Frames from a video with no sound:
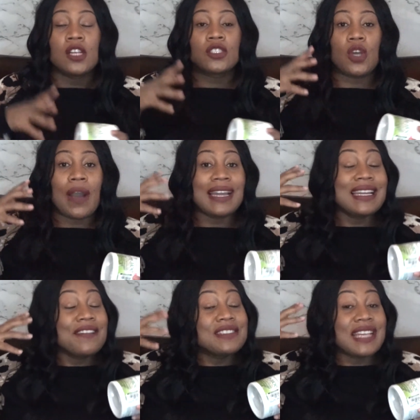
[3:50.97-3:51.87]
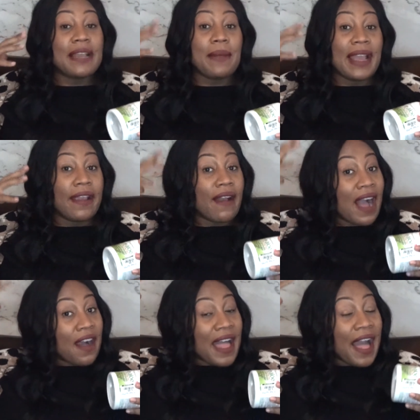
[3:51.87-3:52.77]
So I didn't even take my hair
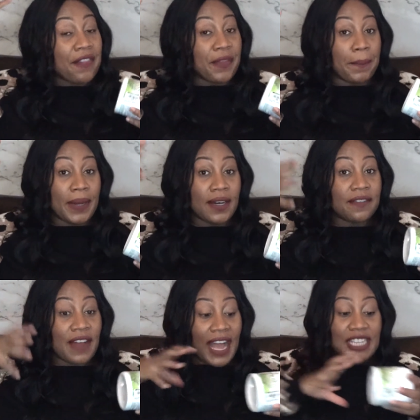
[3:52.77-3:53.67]
out, out the puff.